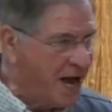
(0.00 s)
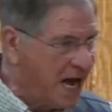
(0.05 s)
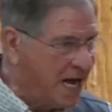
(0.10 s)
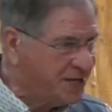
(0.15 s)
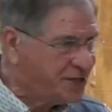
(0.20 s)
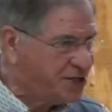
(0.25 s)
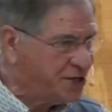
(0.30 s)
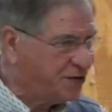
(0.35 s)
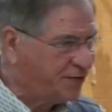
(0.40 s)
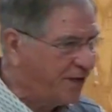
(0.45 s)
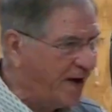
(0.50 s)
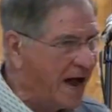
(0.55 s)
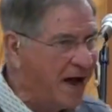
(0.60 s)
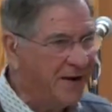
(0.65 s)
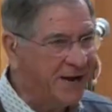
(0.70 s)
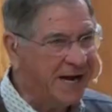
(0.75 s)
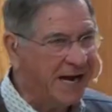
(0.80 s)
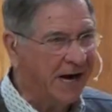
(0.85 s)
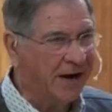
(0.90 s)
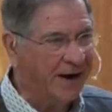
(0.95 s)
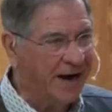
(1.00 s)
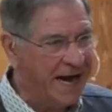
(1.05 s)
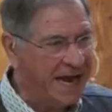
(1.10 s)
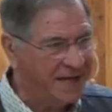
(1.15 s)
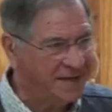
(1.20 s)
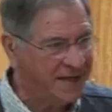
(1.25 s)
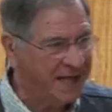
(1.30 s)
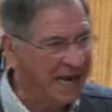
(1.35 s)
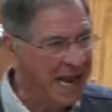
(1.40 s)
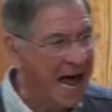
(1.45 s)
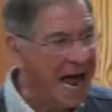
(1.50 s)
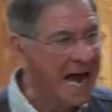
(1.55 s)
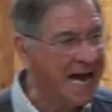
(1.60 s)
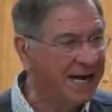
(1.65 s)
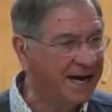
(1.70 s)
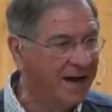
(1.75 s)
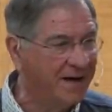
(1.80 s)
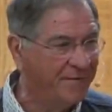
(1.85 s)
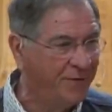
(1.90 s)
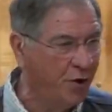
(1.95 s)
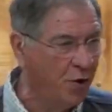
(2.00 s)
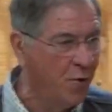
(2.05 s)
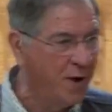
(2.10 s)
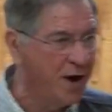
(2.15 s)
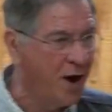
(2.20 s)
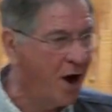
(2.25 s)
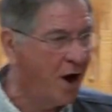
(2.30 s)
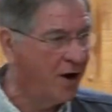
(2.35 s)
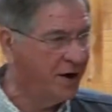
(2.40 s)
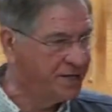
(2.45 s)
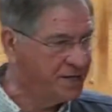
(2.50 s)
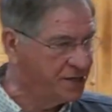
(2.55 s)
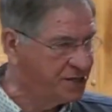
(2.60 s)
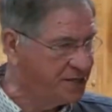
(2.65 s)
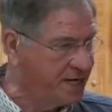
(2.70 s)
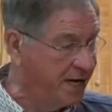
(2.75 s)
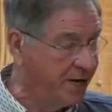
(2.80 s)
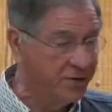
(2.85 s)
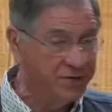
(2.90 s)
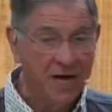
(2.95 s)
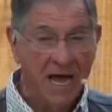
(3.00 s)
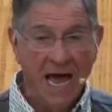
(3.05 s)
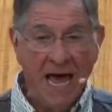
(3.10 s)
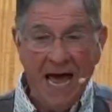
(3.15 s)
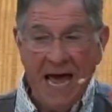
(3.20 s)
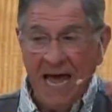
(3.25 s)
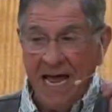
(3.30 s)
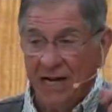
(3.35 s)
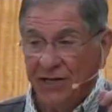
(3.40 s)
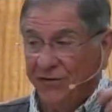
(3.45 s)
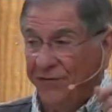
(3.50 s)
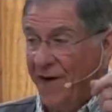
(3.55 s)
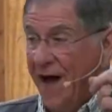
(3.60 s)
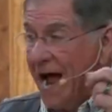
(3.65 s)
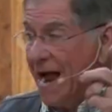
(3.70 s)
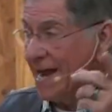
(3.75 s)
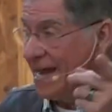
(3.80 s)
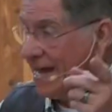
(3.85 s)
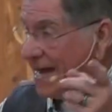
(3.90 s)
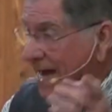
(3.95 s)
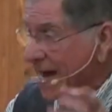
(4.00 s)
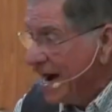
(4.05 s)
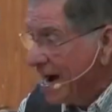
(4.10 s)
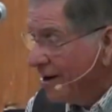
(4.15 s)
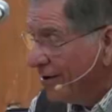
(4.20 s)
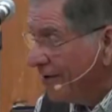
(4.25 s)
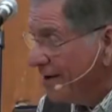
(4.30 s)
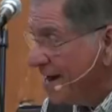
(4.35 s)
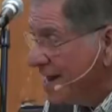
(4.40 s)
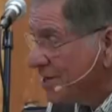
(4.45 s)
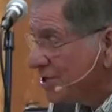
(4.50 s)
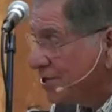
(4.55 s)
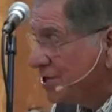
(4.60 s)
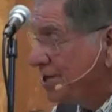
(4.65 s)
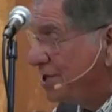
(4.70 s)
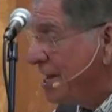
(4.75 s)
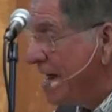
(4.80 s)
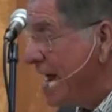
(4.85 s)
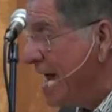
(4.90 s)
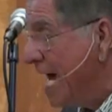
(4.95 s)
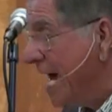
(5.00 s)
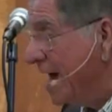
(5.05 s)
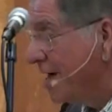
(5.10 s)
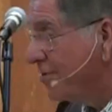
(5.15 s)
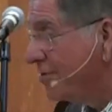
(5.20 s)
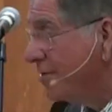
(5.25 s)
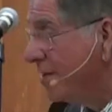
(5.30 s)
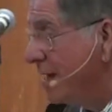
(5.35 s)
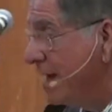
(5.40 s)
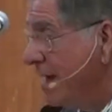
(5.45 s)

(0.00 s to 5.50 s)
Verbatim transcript: us is found here in the light of who we are as a sinners. His vicarious death